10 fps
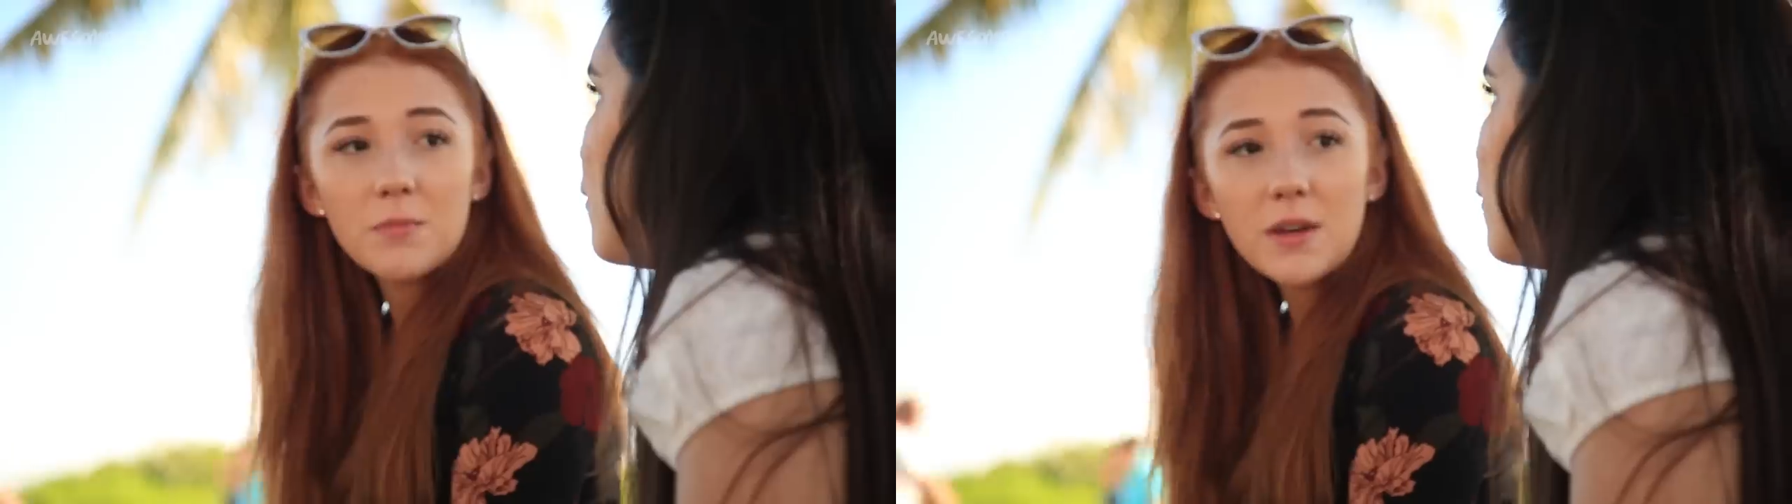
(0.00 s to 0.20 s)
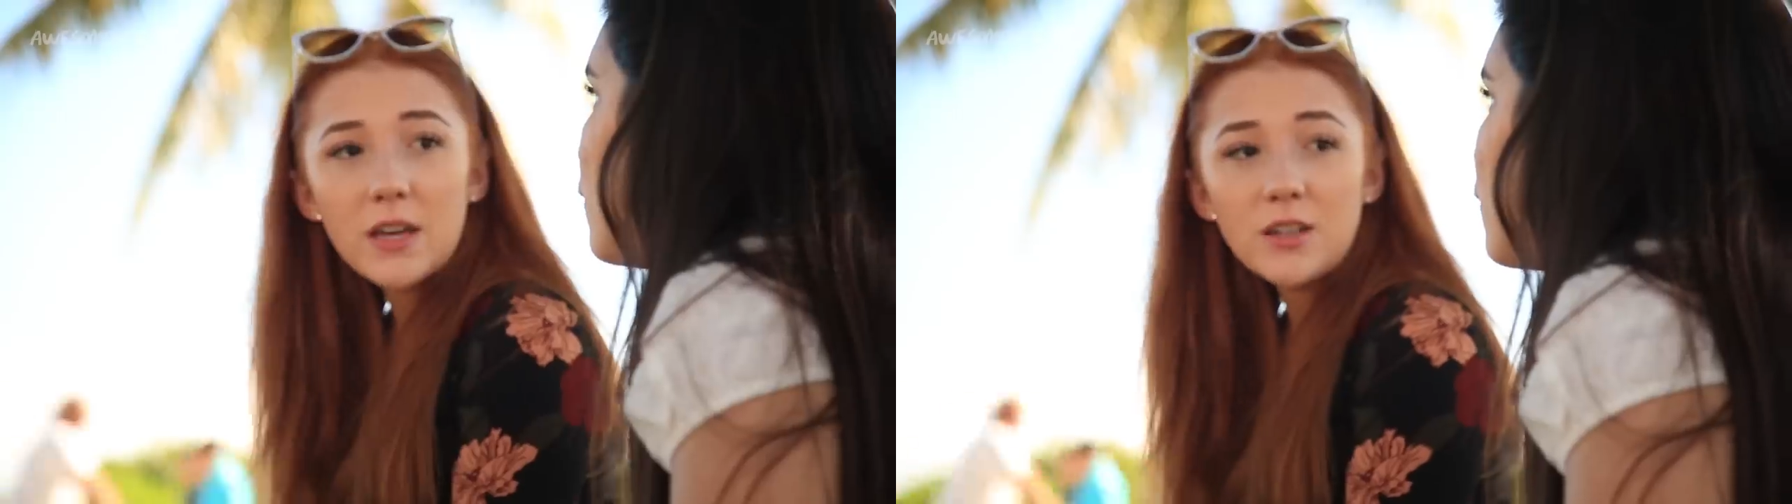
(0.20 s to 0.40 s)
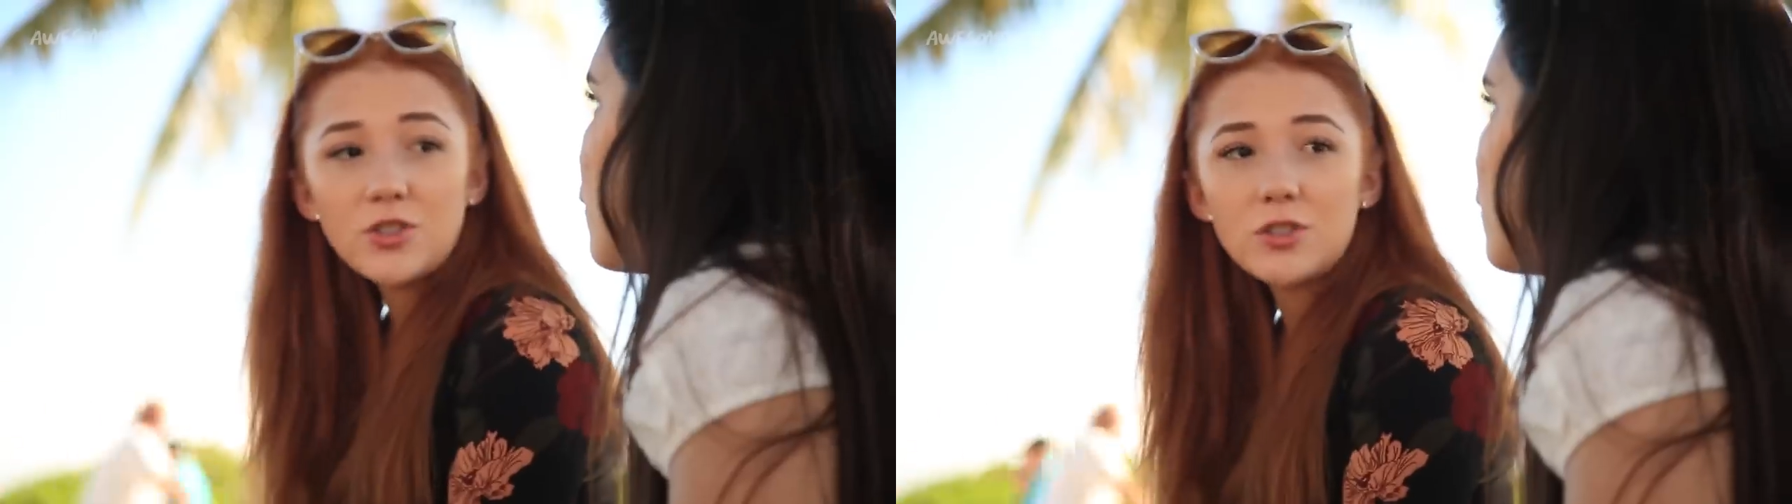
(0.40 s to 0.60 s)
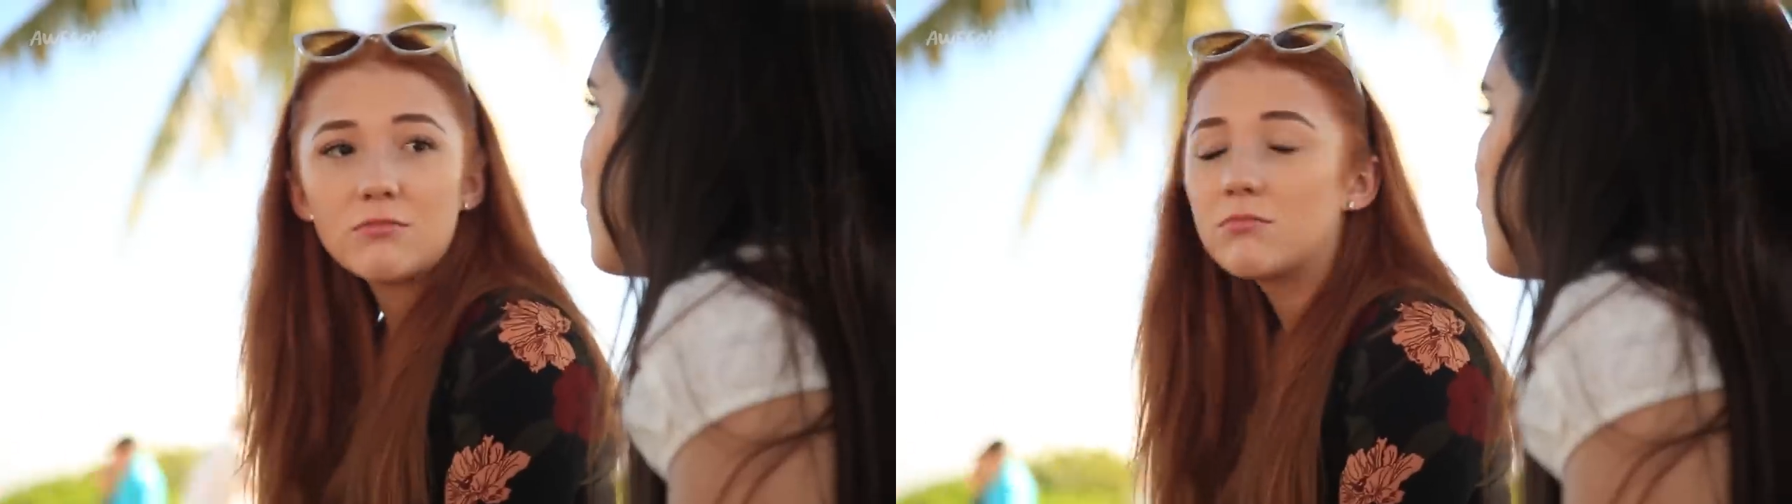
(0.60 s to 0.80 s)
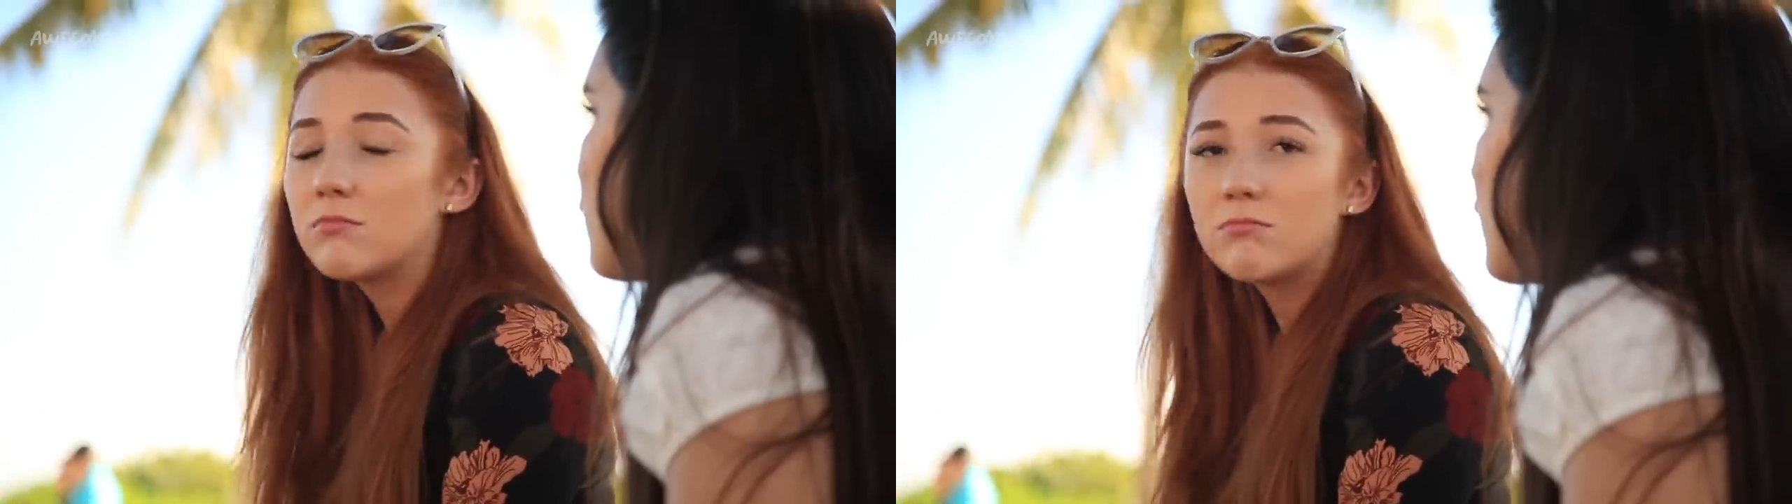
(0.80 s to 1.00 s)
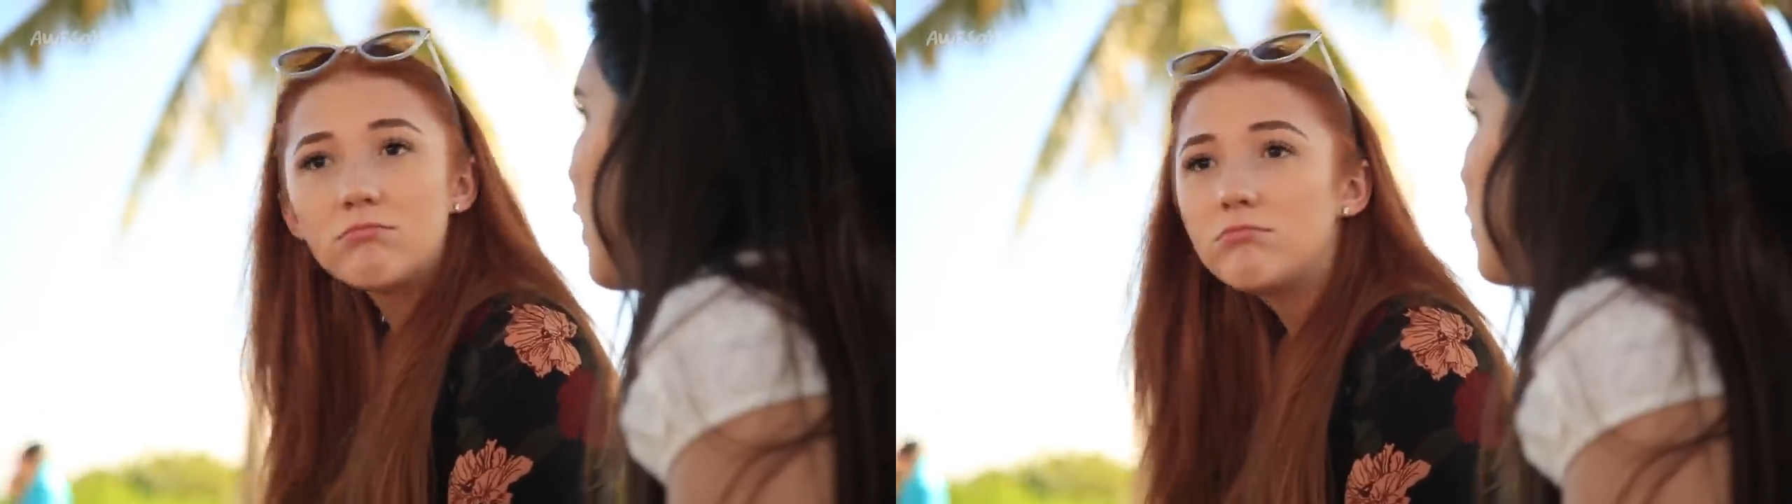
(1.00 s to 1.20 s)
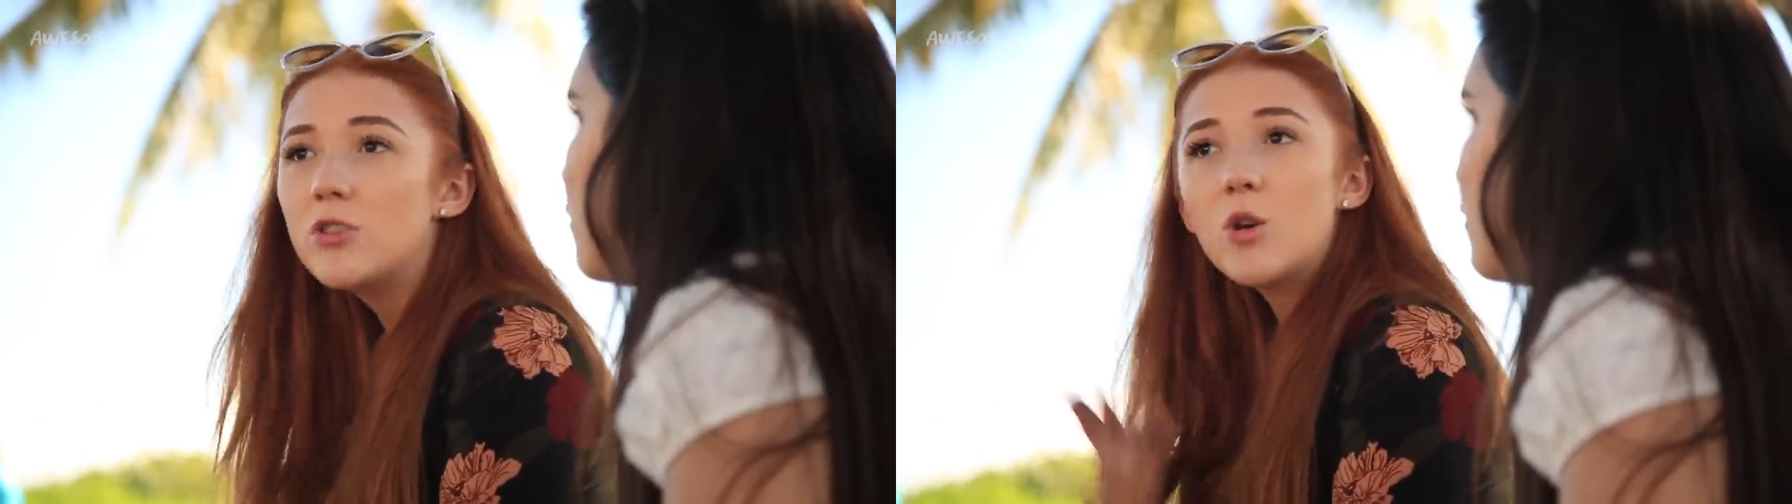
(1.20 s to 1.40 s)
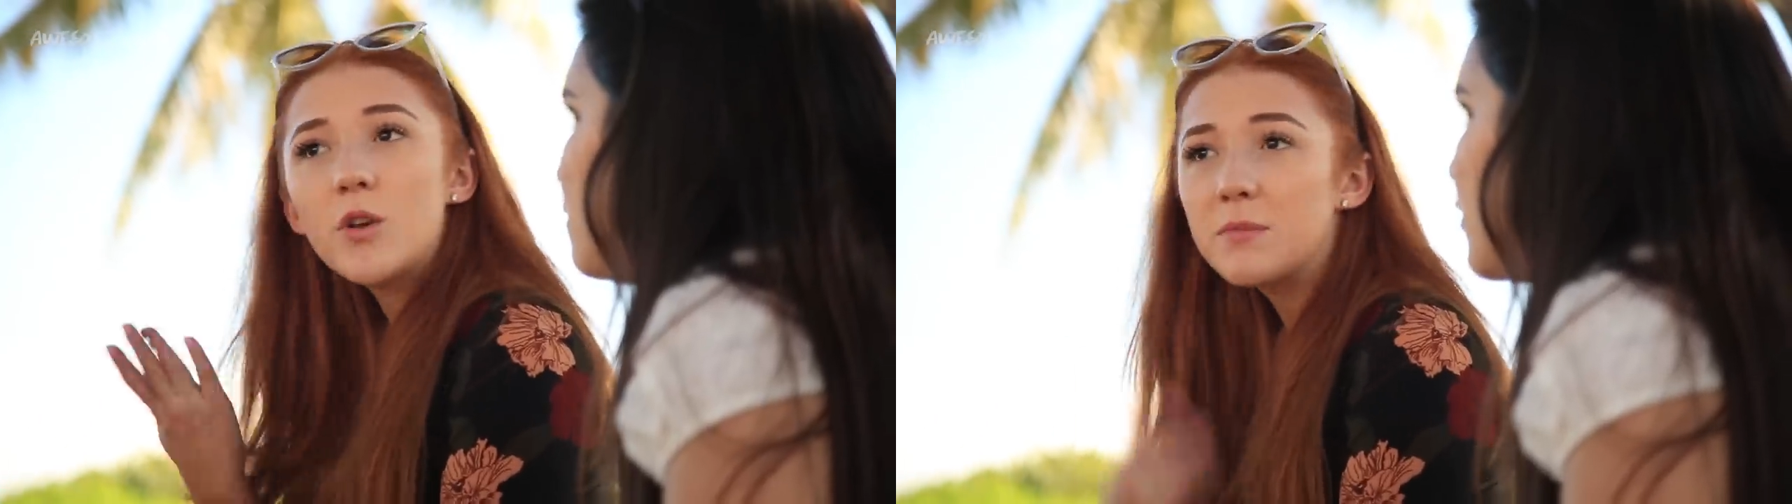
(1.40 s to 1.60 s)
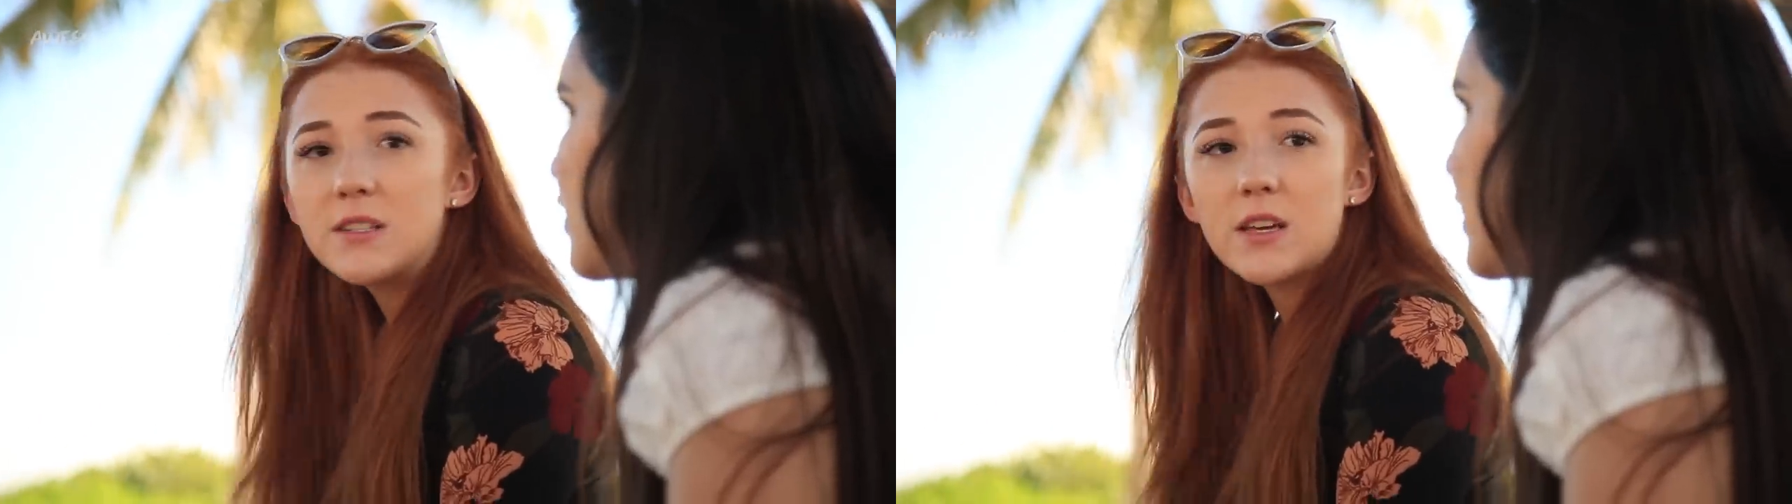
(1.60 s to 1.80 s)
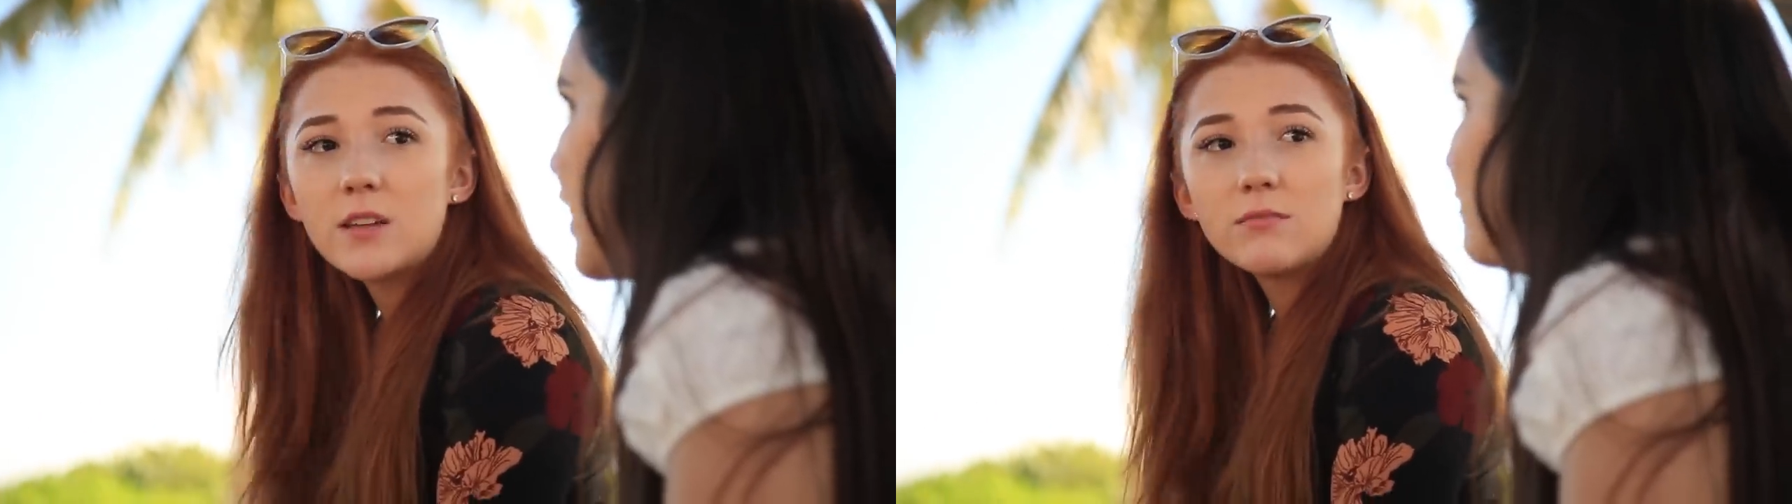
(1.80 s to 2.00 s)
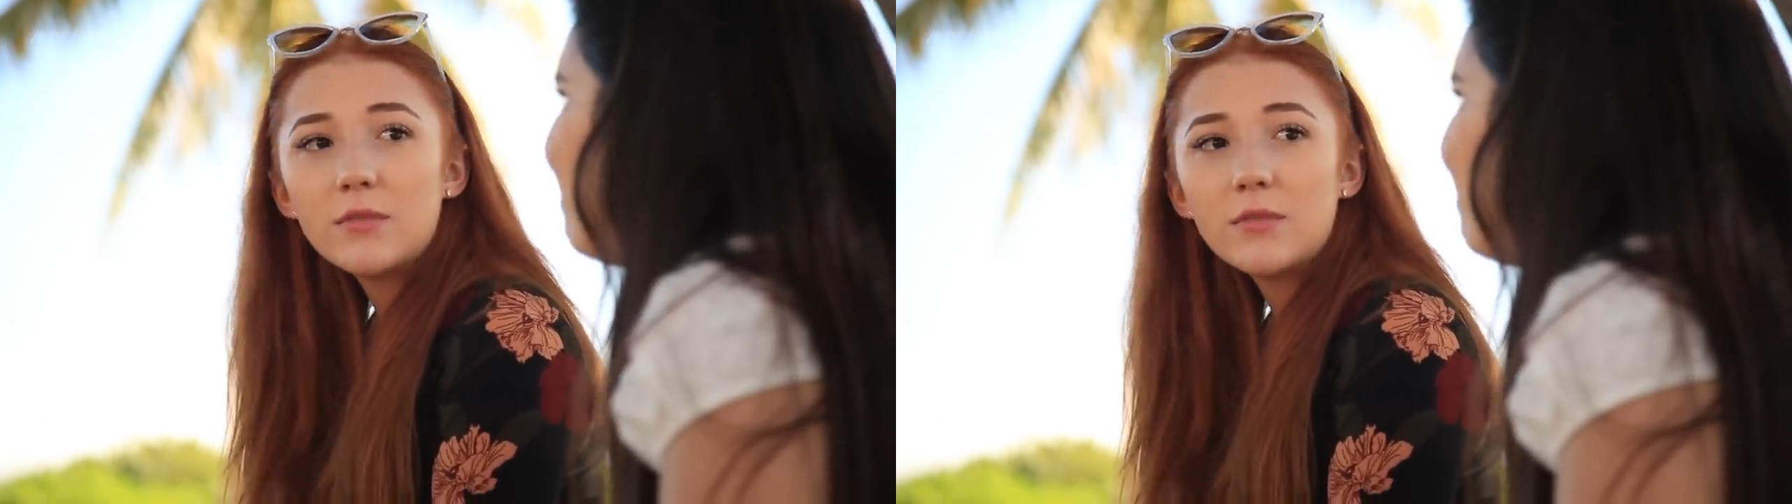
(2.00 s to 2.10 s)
on the beach. No, nowhere to First be seen.